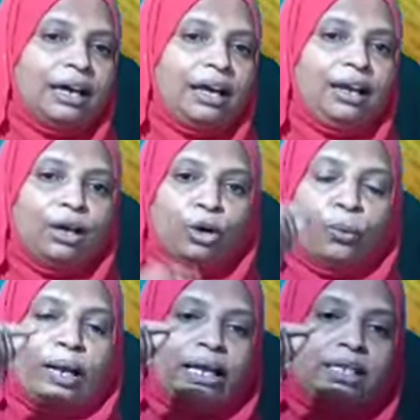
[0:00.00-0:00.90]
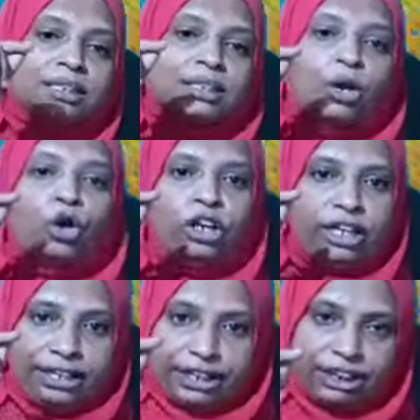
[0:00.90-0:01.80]
are, one is
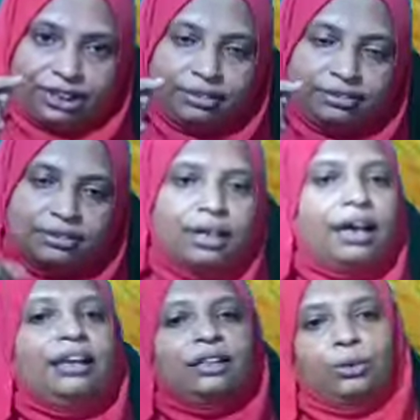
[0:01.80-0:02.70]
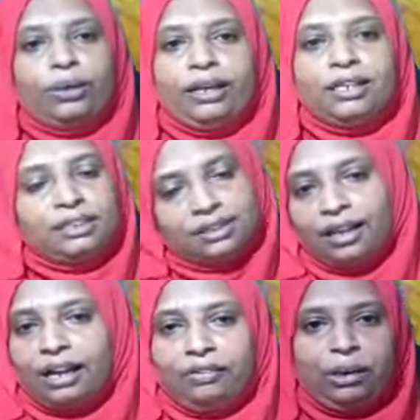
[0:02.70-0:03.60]
rotation, another one is
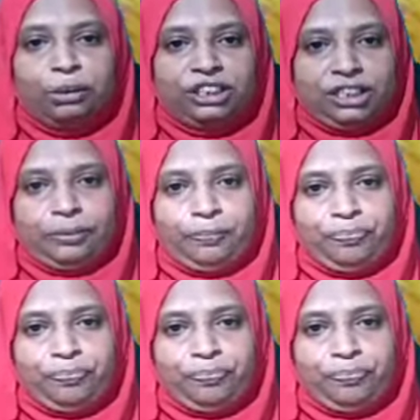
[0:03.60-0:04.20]
revolution.